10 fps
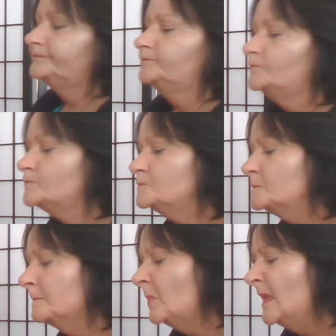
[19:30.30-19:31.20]

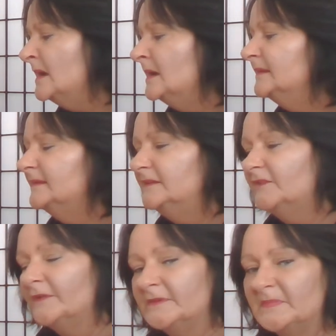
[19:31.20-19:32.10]
So you've
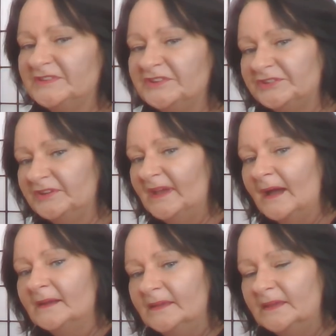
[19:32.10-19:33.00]
got the Magician
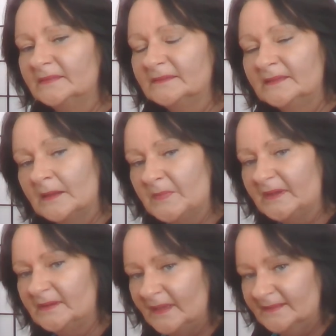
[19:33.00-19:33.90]
card here that's come
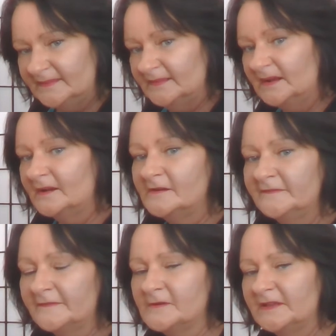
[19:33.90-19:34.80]
out as
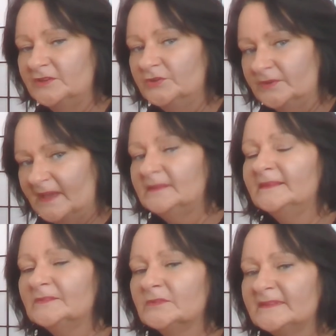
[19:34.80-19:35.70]
clarifying. You
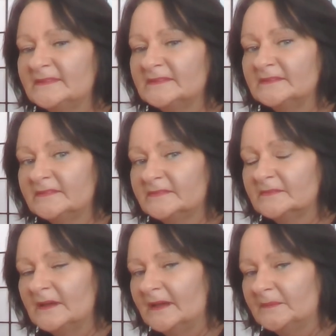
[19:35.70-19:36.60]
can sort this
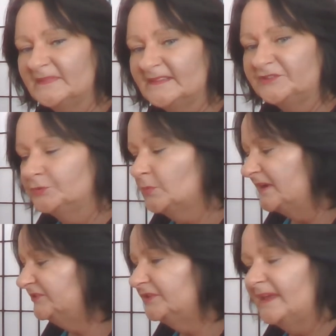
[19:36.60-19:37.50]

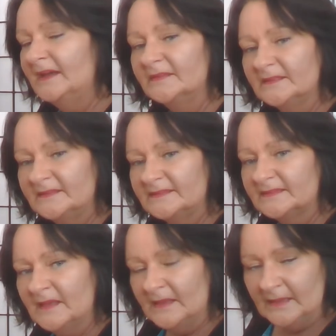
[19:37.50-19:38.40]
situation out.
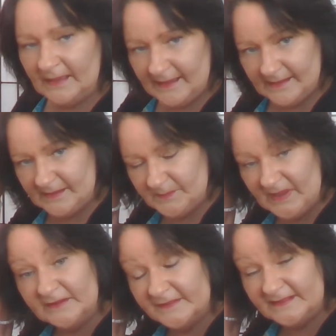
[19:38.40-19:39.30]

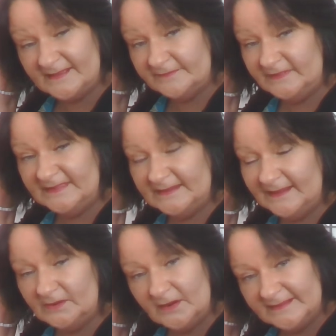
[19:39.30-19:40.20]
And if it doesn't
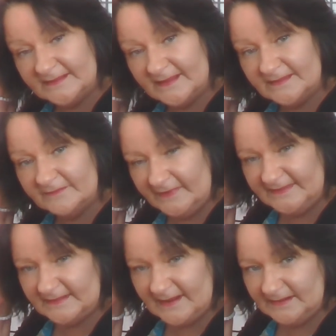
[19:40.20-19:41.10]
resonate, guys, it doesn't
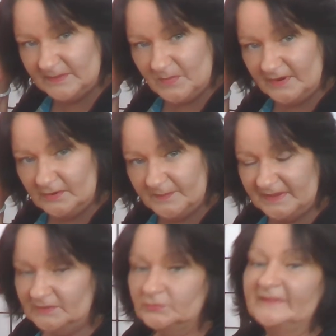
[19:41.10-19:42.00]
resonate. It might not be
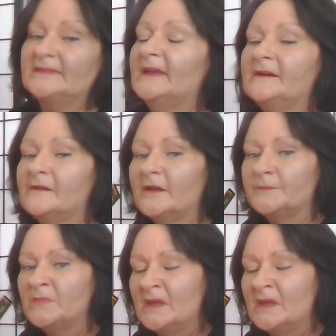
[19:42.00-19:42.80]
your scenario.